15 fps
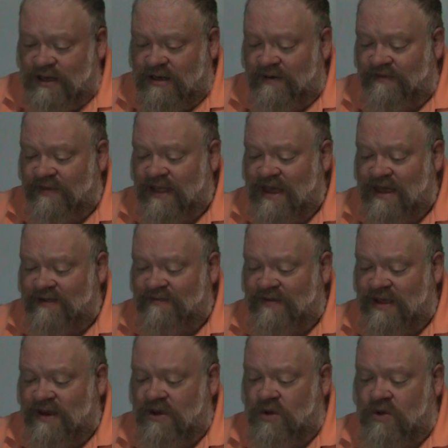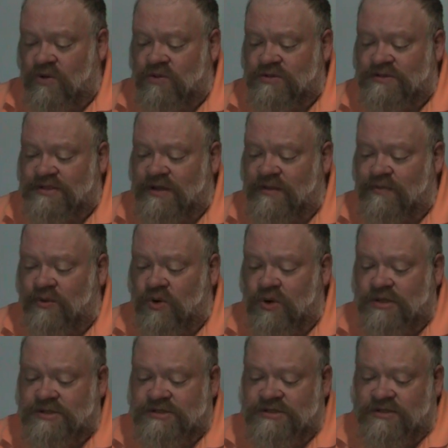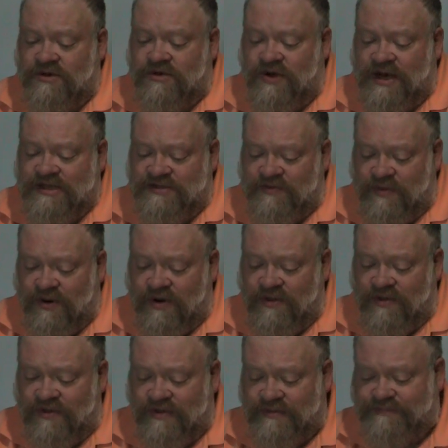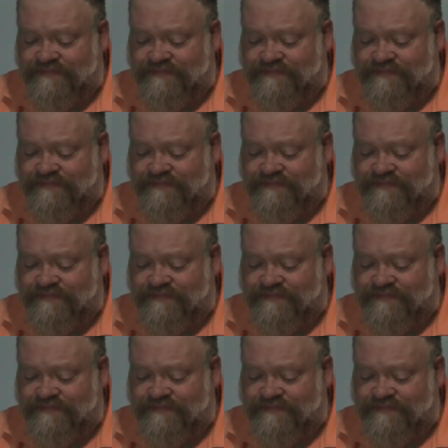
of the Advent holds the importance of Christ's birth.